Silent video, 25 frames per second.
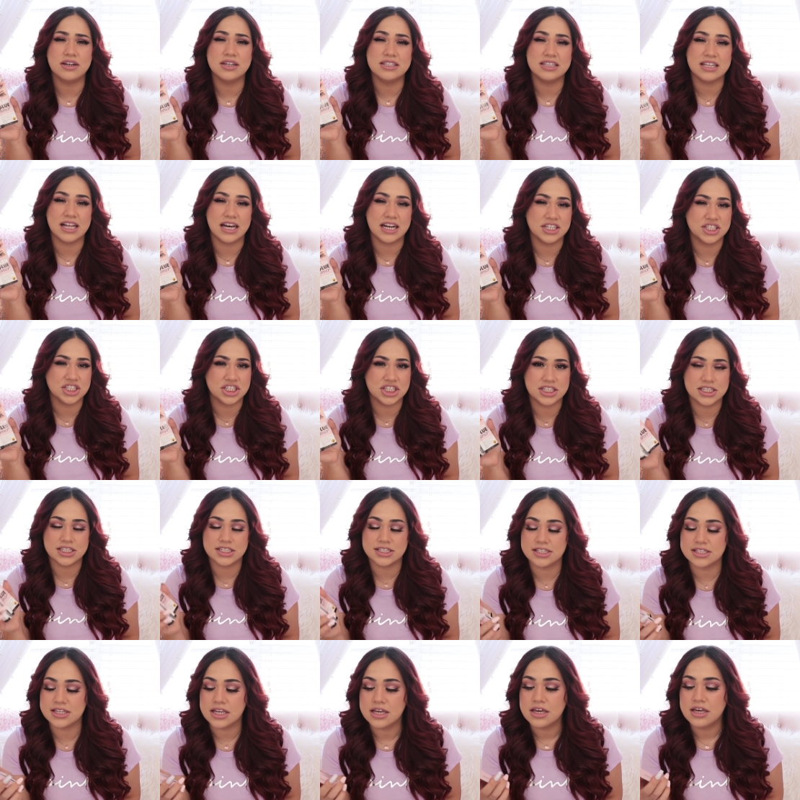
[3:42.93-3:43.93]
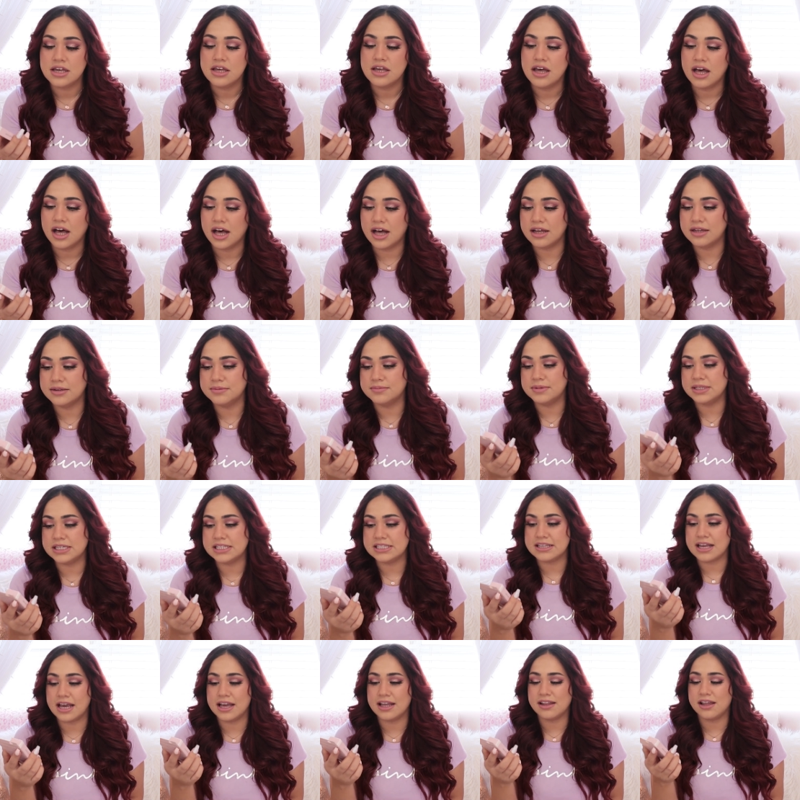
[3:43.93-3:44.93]
on lashes, um,
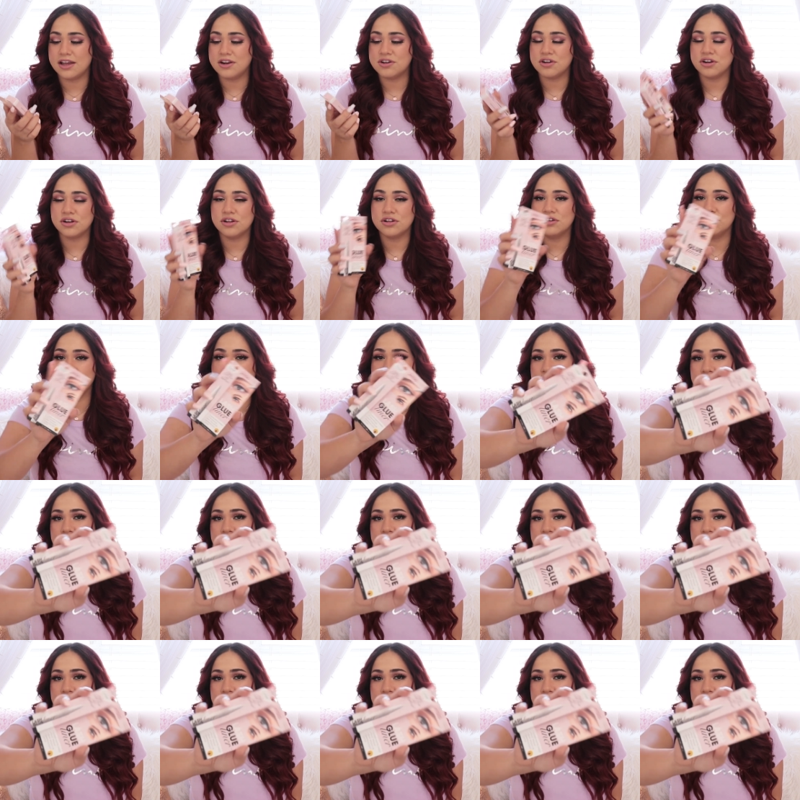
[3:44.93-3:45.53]
this eyeliner glue